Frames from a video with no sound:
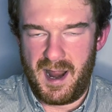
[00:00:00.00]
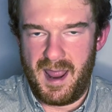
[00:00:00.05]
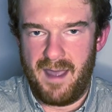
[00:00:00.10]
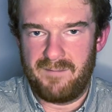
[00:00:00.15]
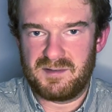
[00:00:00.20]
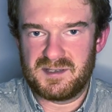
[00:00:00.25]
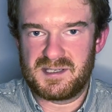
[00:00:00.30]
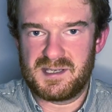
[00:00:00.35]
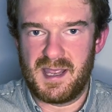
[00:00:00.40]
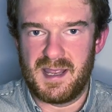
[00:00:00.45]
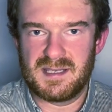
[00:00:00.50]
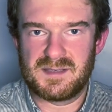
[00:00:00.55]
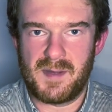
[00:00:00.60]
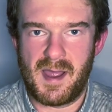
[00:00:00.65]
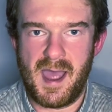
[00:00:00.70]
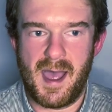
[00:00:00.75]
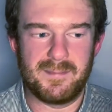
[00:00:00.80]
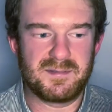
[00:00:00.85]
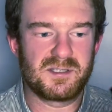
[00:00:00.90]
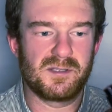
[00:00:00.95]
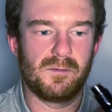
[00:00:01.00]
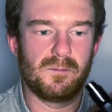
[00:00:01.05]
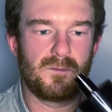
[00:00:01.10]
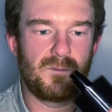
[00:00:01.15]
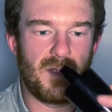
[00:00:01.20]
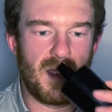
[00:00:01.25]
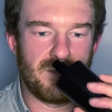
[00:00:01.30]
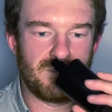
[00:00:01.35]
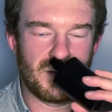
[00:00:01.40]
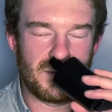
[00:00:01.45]
I have to say is my absolute
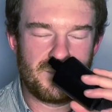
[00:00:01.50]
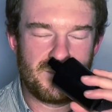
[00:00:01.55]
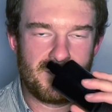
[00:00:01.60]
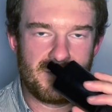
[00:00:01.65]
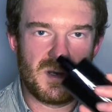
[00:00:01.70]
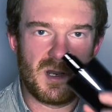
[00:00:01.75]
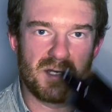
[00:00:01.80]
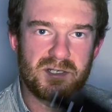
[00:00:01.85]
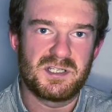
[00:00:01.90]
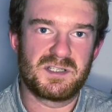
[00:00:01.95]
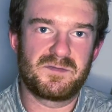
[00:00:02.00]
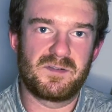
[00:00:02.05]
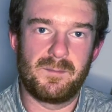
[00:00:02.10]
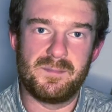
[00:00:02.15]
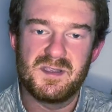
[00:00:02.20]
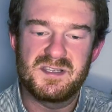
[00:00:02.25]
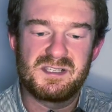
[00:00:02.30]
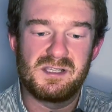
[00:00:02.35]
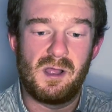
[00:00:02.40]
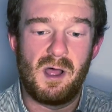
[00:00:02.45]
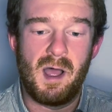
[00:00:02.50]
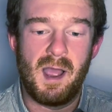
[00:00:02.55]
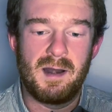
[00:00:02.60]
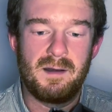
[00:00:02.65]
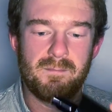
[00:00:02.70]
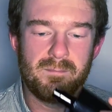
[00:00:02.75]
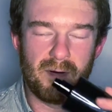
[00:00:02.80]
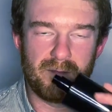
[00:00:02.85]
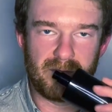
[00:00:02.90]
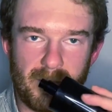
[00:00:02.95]
favorite, not just from this
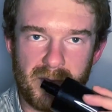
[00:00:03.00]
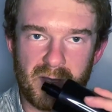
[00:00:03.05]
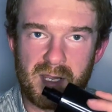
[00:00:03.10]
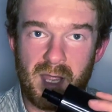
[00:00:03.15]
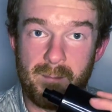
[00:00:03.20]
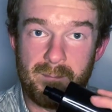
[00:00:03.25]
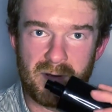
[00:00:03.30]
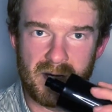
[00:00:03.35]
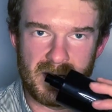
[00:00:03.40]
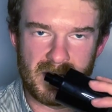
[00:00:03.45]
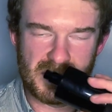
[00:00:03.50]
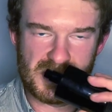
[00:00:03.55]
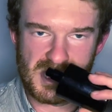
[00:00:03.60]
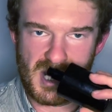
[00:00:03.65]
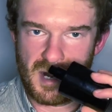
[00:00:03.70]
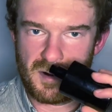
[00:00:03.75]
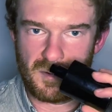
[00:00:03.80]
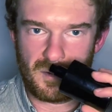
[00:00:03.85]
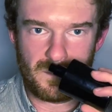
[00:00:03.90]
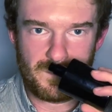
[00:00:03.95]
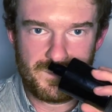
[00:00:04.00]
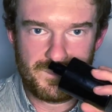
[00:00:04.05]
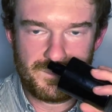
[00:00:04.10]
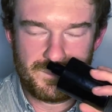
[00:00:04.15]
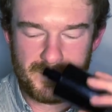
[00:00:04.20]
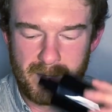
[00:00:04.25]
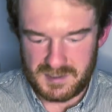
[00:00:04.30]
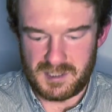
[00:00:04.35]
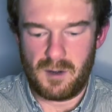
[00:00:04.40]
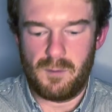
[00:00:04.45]
line, but from the company in general.
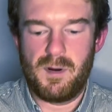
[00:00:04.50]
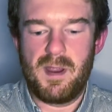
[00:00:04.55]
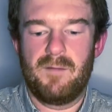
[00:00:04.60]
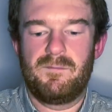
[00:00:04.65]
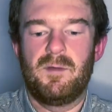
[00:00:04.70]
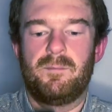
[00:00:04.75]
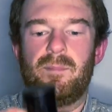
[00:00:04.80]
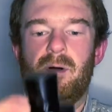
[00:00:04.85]
So we have the